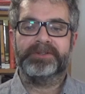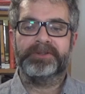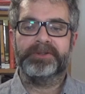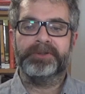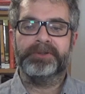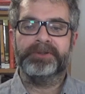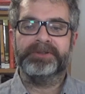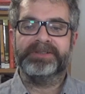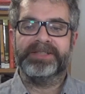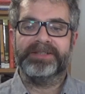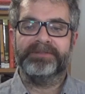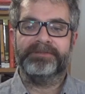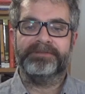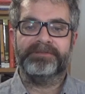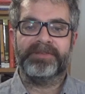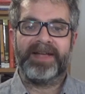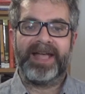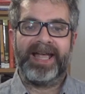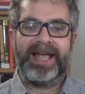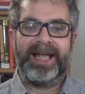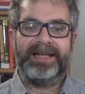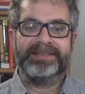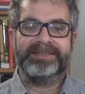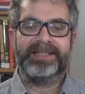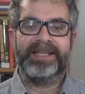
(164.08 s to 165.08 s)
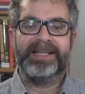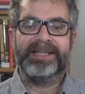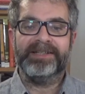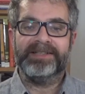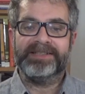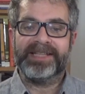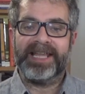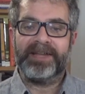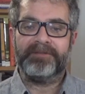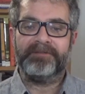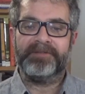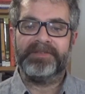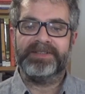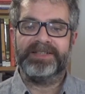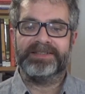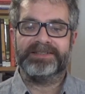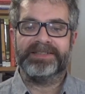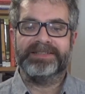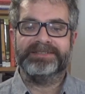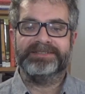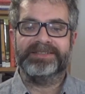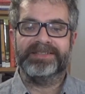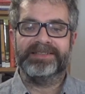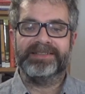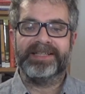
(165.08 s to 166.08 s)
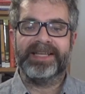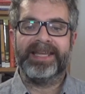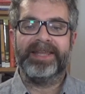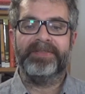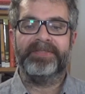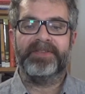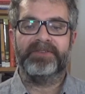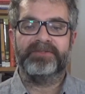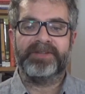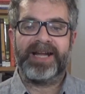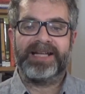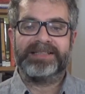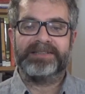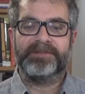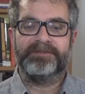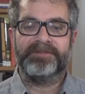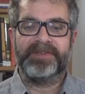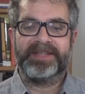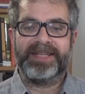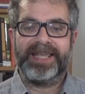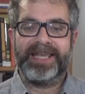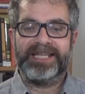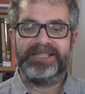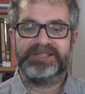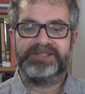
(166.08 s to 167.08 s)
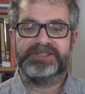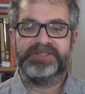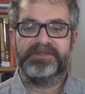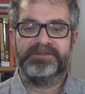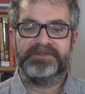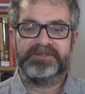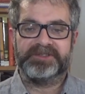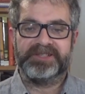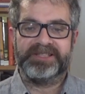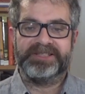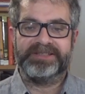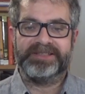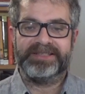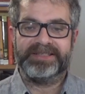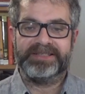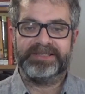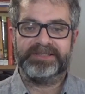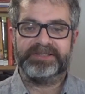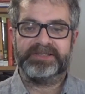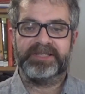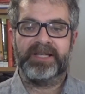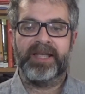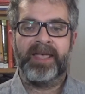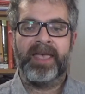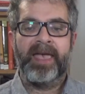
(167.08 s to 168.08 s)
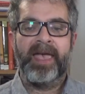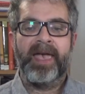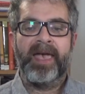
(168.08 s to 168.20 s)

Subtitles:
could, in fact, indefinitely delay the ratification of treaties,